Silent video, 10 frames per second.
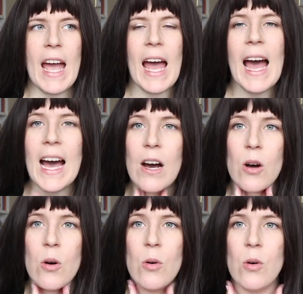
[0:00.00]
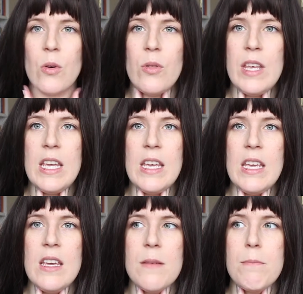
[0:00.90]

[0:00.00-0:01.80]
how the